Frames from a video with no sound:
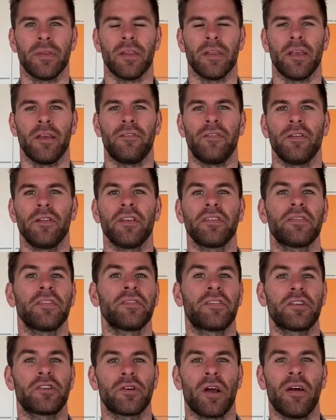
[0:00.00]
If you listened
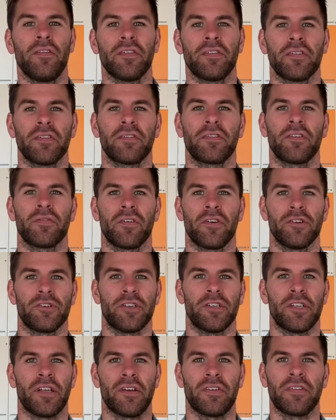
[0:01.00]
to Travis's
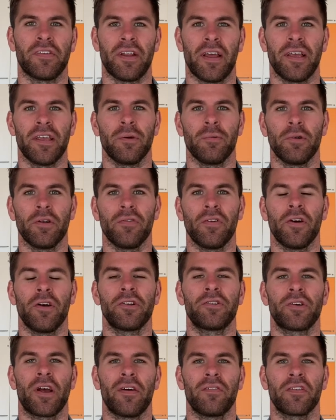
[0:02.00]
devotion yesterday, you would have heard
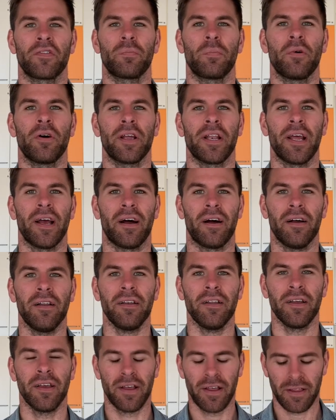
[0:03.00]
Travis point out
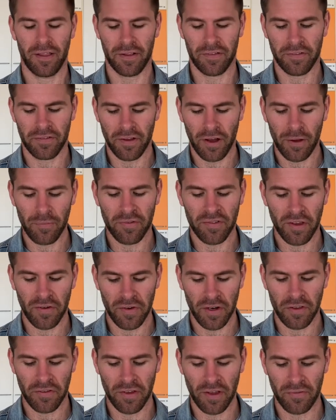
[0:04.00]
that Psalm
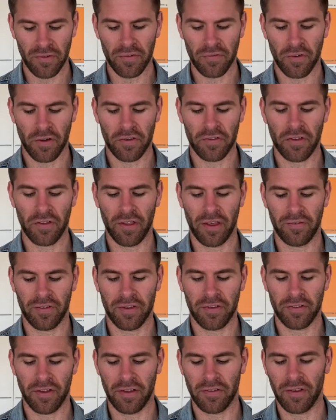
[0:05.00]
77 verse 11
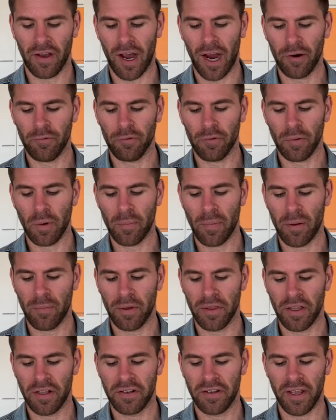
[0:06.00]
says, I will remember
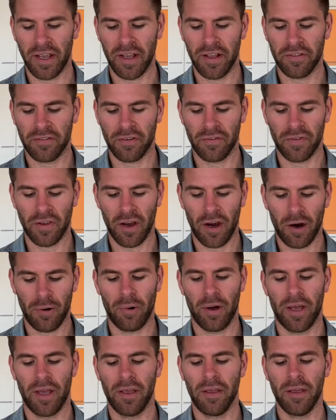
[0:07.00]
the deeds of
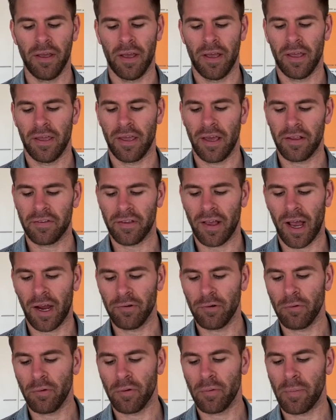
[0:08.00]
Yahweh. Yes, I
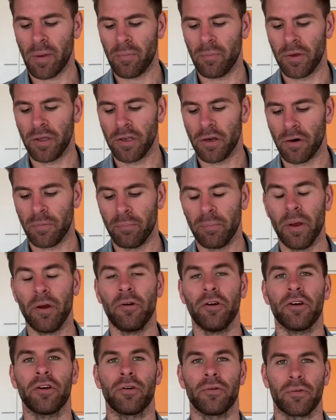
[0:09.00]
will remember your
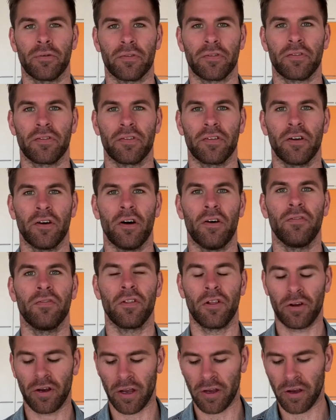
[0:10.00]
miracles of
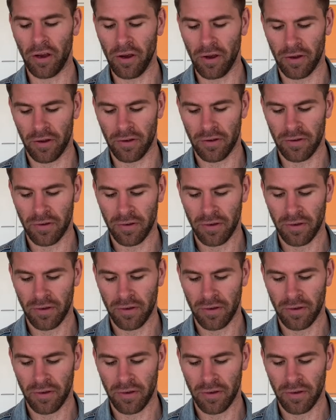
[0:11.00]
long ago.